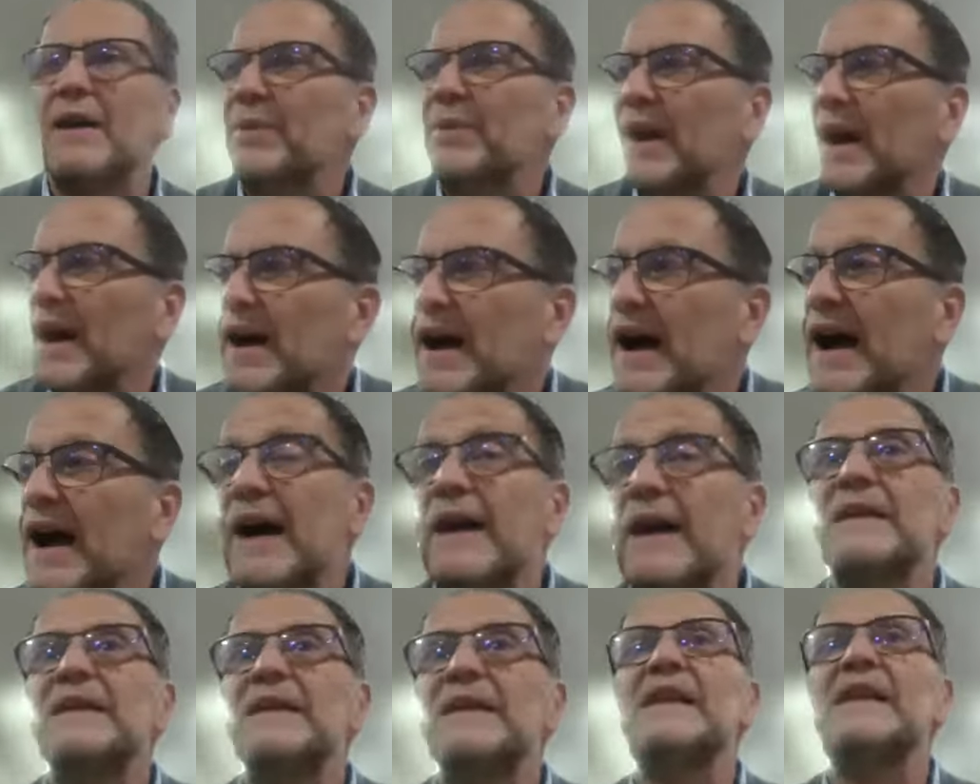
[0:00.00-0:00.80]
a
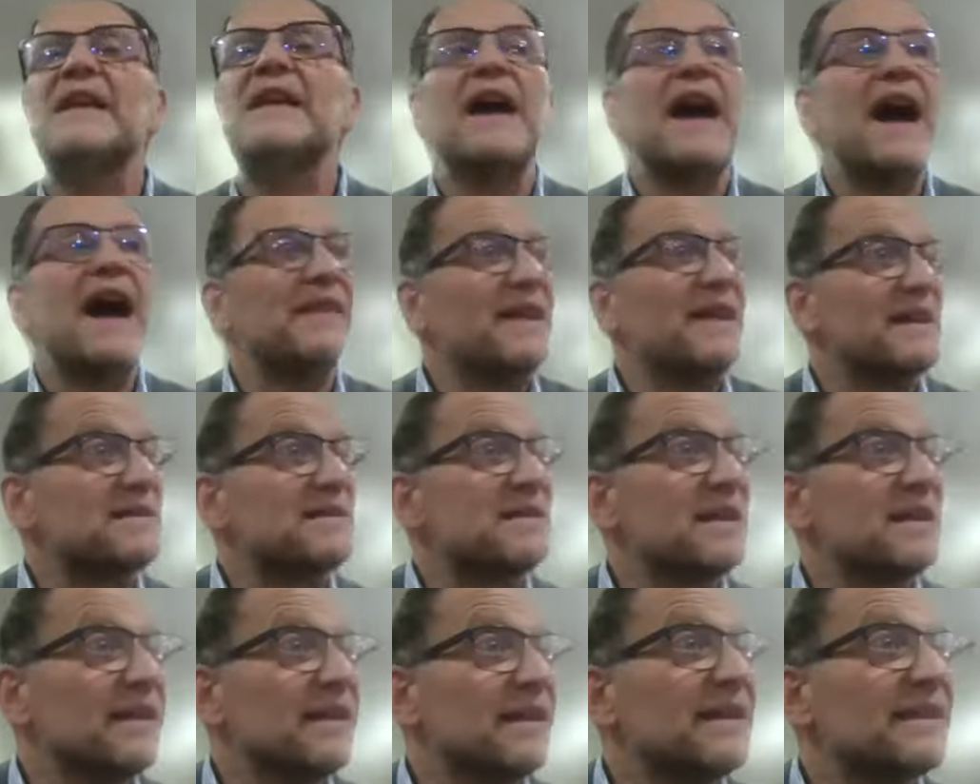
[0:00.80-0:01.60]

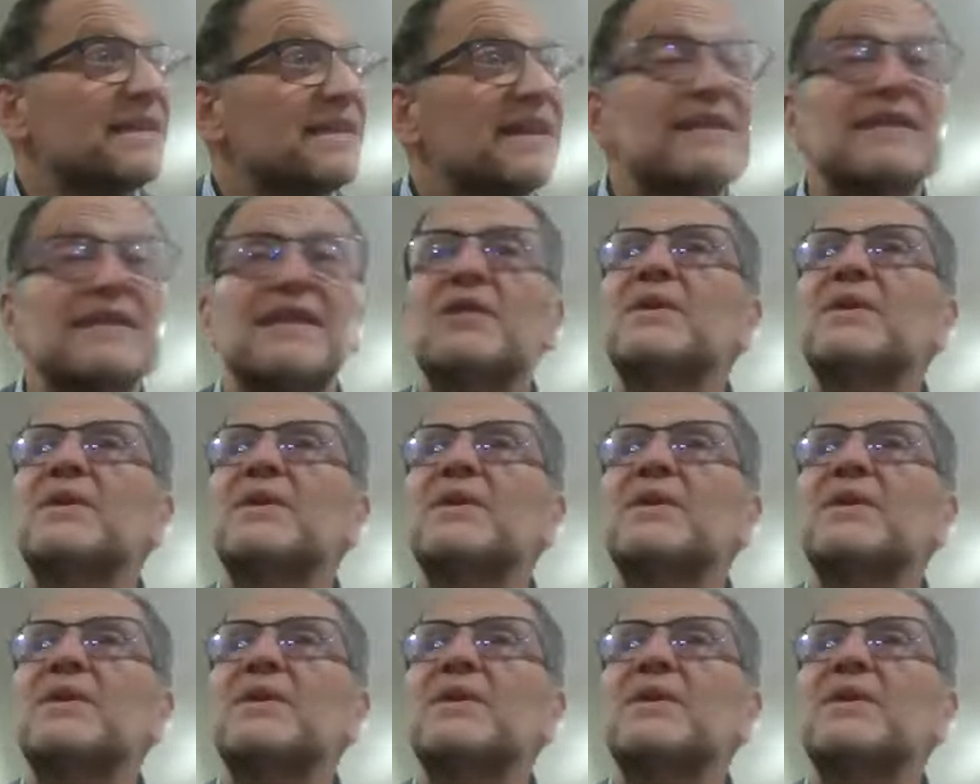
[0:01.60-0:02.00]
That's another thing